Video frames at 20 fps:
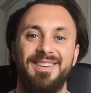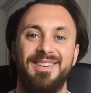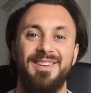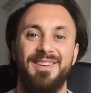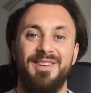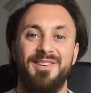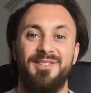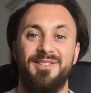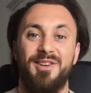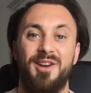
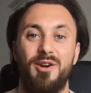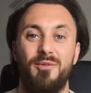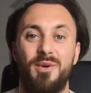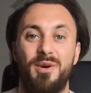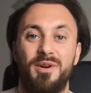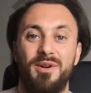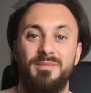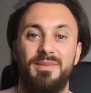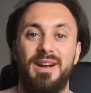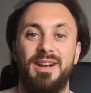So
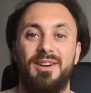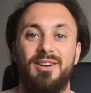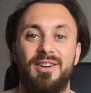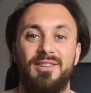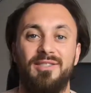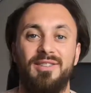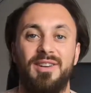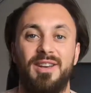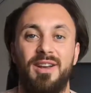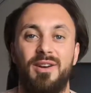welcome back
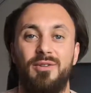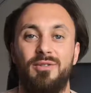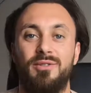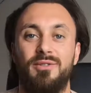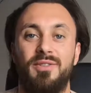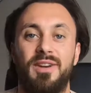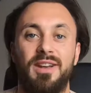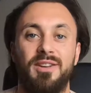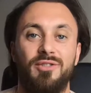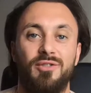guys and girls,
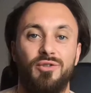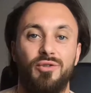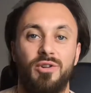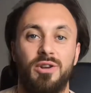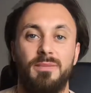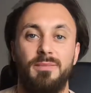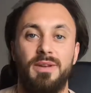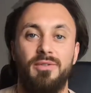thanks for joining